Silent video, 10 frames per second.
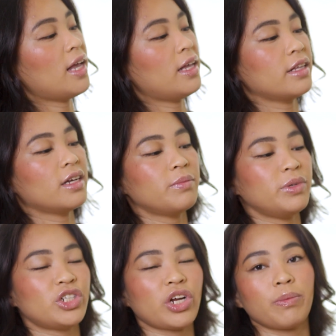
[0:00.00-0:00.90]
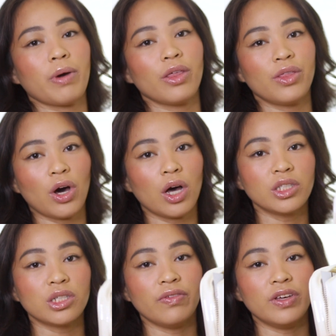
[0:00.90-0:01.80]
and gonna be sharing my
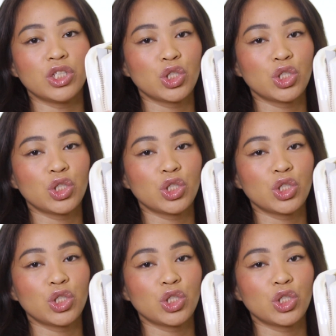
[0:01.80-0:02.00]
thoughts of it